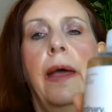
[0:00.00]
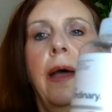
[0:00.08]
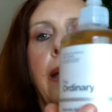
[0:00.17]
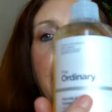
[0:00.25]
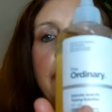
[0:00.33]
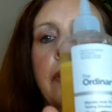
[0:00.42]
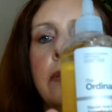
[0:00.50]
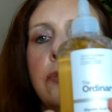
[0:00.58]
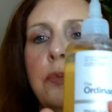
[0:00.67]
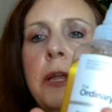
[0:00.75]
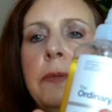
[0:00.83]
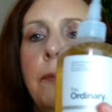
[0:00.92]
Uh, this
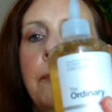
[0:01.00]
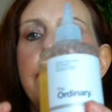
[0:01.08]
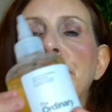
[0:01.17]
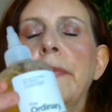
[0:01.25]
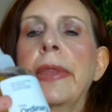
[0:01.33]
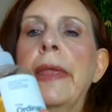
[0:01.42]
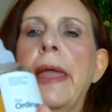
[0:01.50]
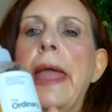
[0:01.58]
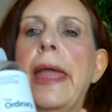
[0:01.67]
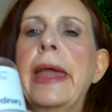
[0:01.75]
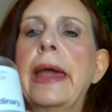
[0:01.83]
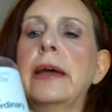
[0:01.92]
one
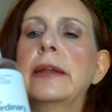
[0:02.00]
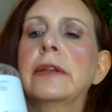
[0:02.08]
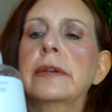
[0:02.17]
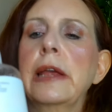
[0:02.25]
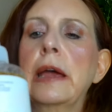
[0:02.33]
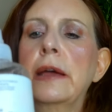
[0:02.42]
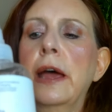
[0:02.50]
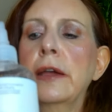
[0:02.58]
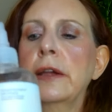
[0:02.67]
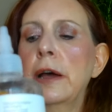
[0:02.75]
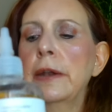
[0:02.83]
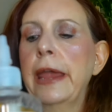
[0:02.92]
and uh,
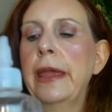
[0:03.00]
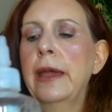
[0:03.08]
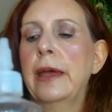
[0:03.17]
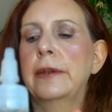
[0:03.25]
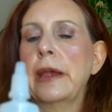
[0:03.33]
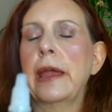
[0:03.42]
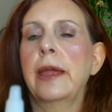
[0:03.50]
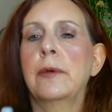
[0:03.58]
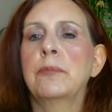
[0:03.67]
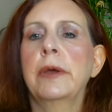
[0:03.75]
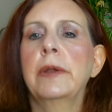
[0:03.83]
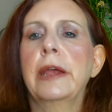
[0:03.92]
gone ahead
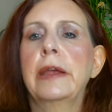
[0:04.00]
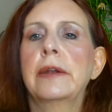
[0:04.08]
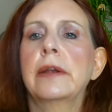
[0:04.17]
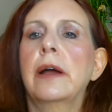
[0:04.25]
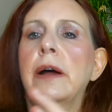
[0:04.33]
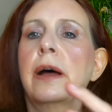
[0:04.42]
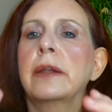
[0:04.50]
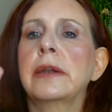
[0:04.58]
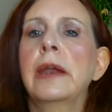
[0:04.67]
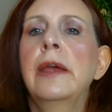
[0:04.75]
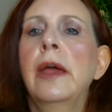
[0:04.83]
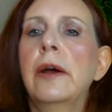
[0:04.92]
and put it on
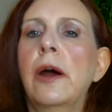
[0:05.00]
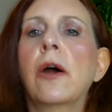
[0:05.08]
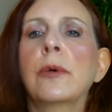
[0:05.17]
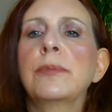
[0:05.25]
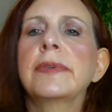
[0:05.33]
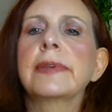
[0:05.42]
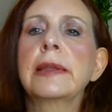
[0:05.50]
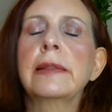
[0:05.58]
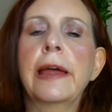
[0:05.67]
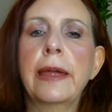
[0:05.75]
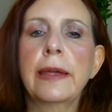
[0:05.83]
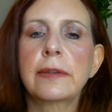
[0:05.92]
arms and
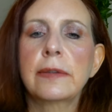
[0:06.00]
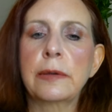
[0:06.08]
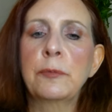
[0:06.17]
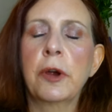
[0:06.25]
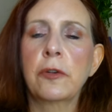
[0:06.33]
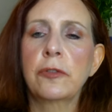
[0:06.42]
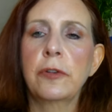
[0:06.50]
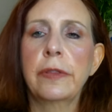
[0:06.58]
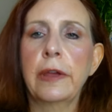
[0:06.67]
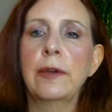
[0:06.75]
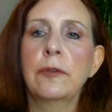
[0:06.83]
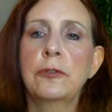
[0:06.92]
legs and wherever
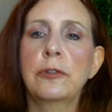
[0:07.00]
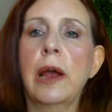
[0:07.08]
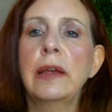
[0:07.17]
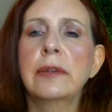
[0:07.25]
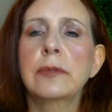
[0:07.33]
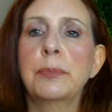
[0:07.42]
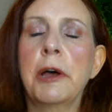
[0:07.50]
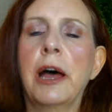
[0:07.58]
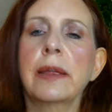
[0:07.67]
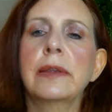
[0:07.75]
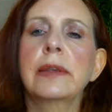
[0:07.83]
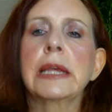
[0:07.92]
they have dry
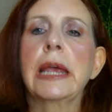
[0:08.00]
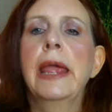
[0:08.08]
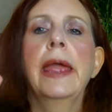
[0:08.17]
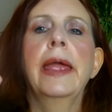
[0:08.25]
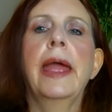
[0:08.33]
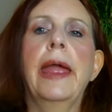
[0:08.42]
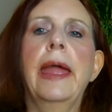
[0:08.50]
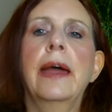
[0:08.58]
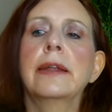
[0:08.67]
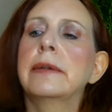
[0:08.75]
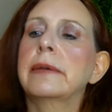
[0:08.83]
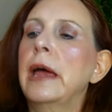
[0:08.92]
spots
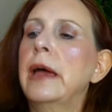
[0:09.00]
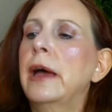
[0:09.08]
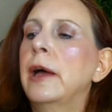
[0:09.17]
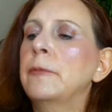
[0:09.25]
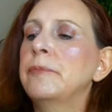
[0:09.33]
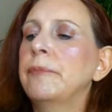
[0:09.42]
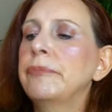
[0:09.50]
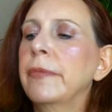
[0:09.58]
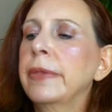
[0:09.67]
and um,